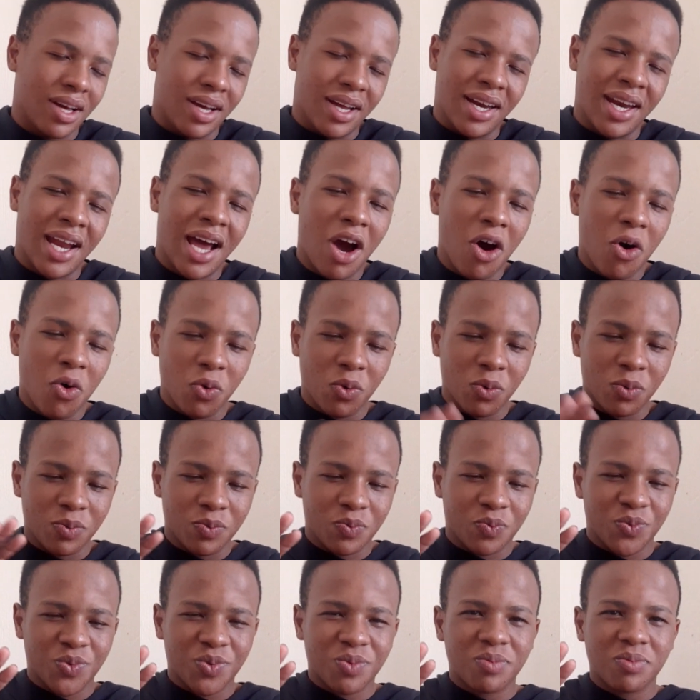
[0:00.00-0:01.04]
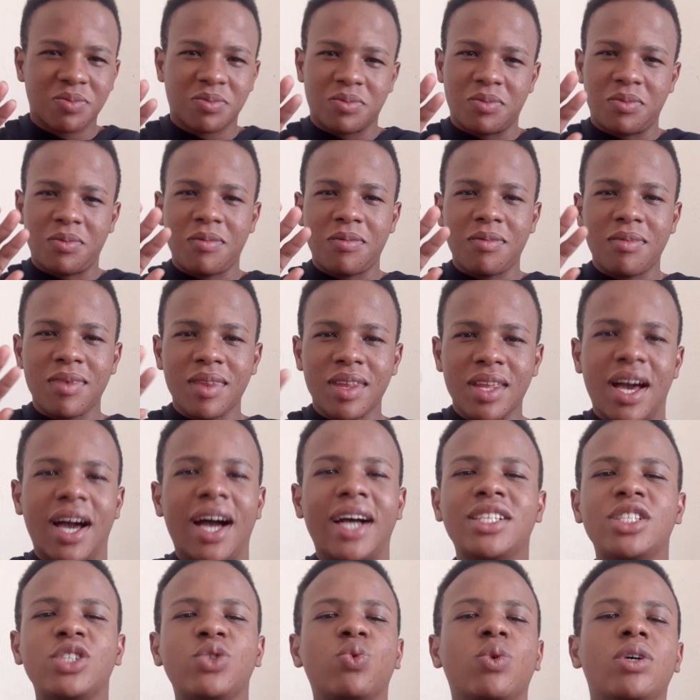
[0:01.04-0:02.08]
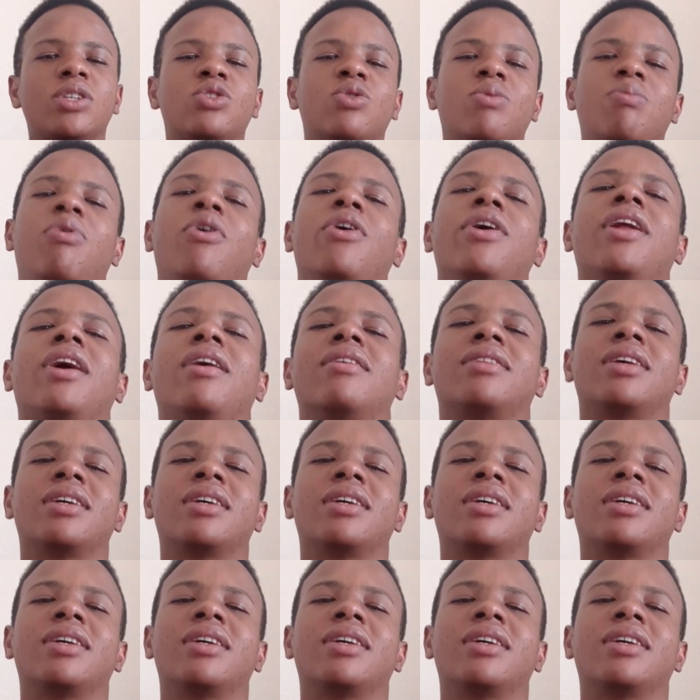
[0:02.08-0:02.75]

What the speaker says: Now, I just want to point out